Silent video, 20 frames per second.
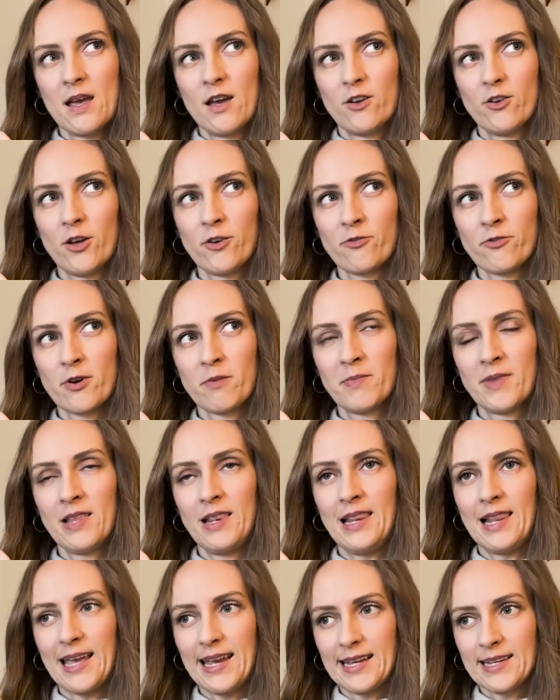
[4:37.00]
not from the
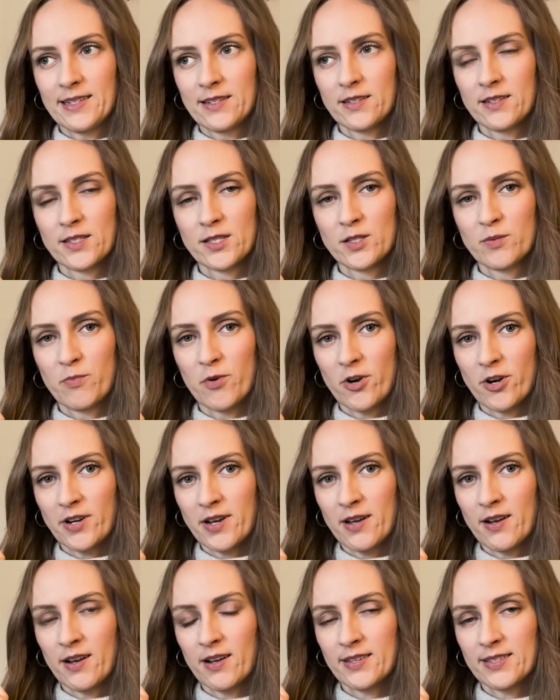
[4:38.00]
latest
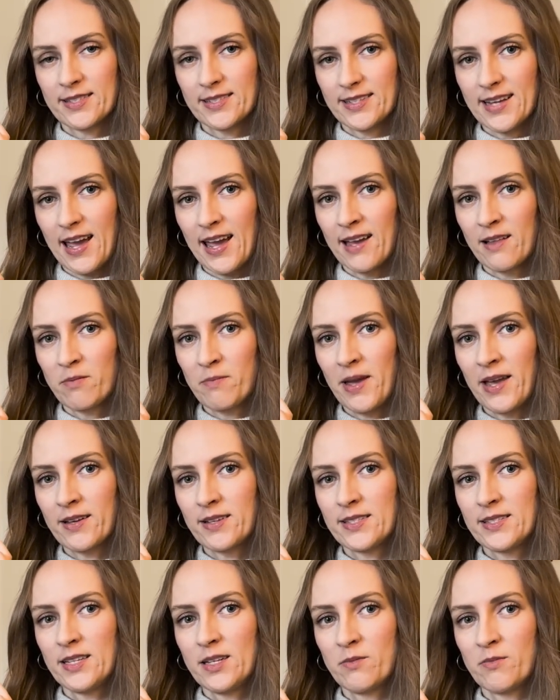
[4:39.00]
Berta style
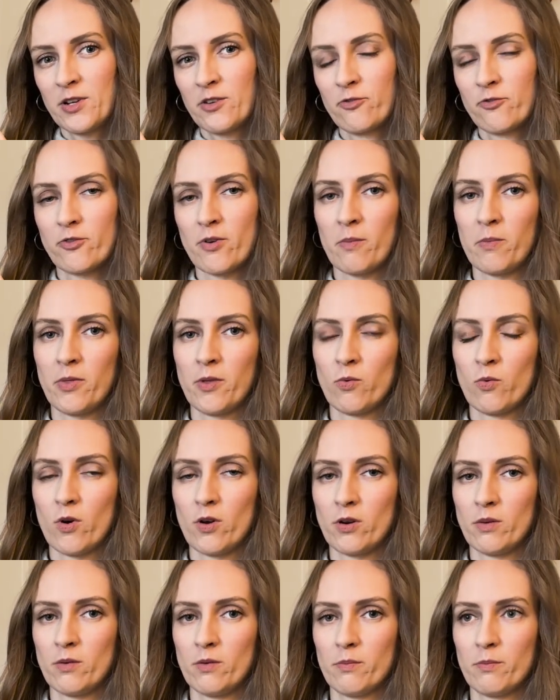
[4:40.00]
magazine, but from the
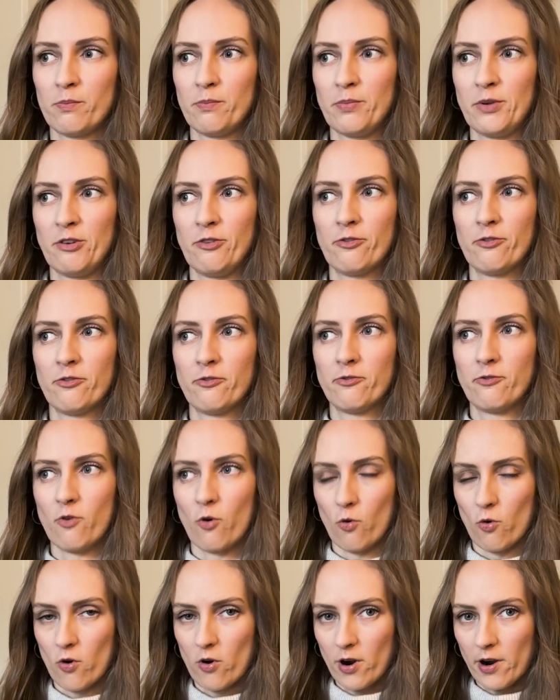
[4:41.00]
one
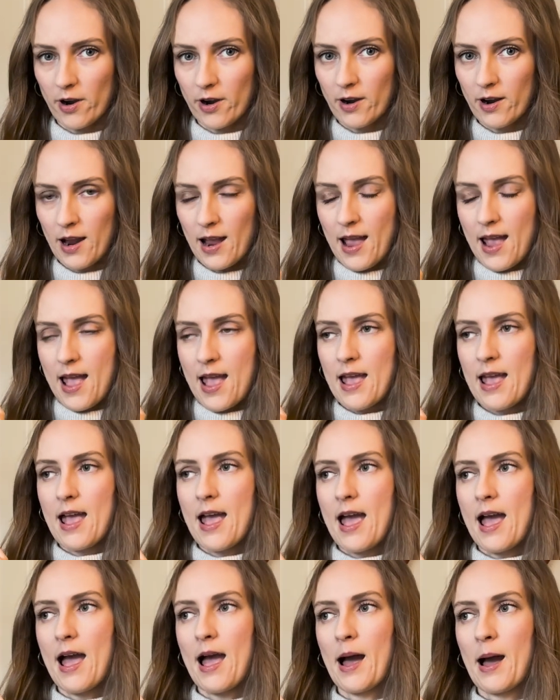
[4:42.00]
before.
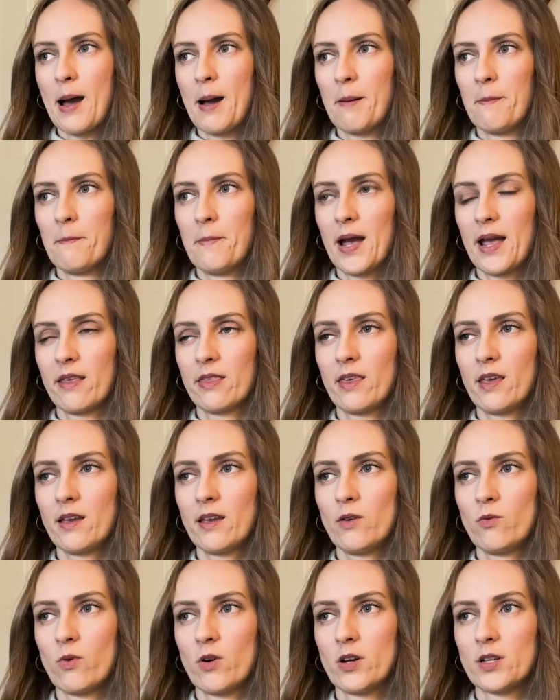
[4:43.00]
I think
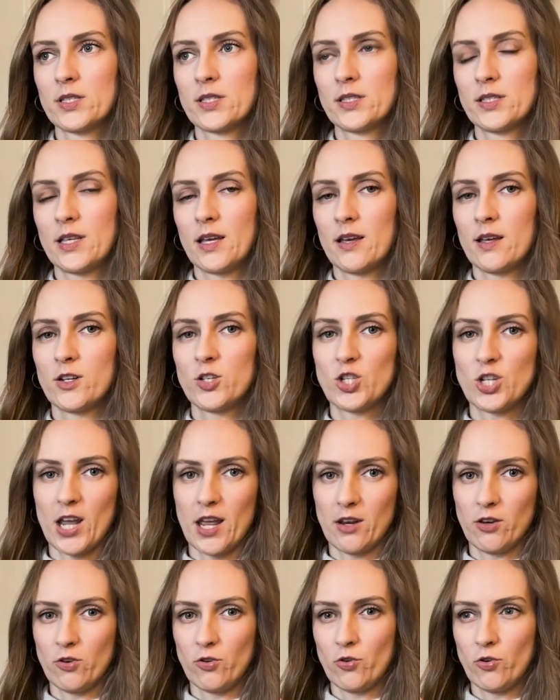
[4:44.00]
it was the
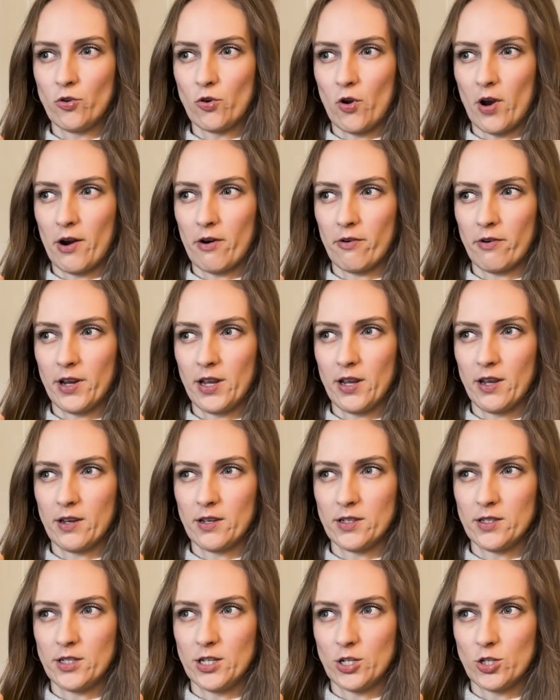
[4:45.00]
January
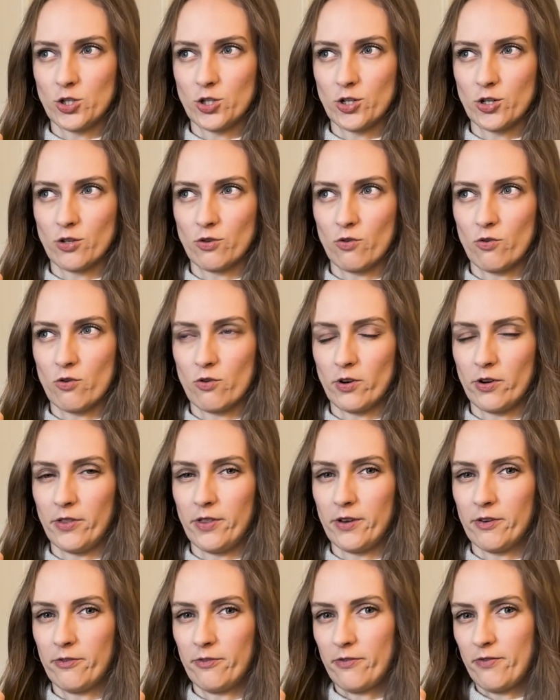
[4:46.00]
edition or
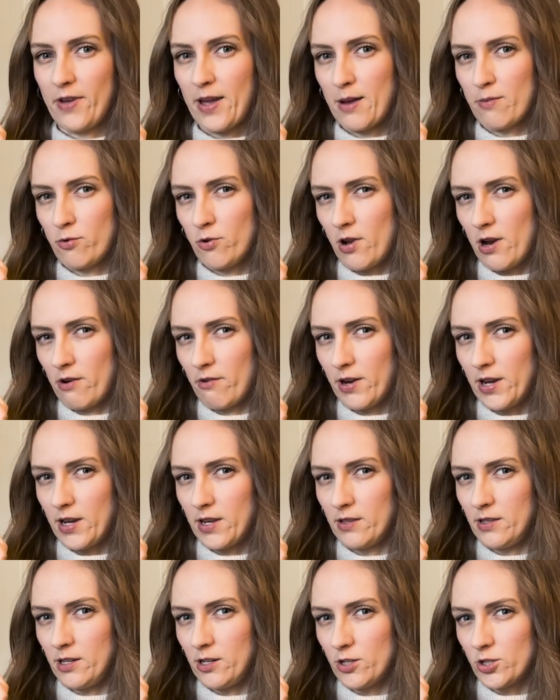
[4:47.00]
the February
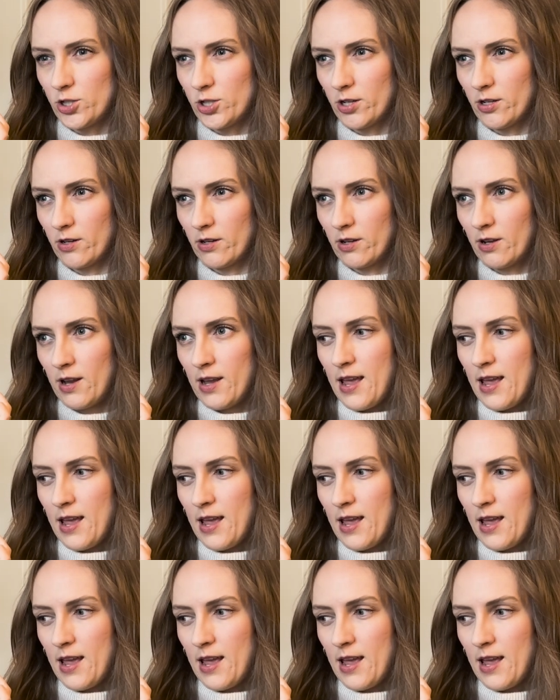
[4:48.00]
edition.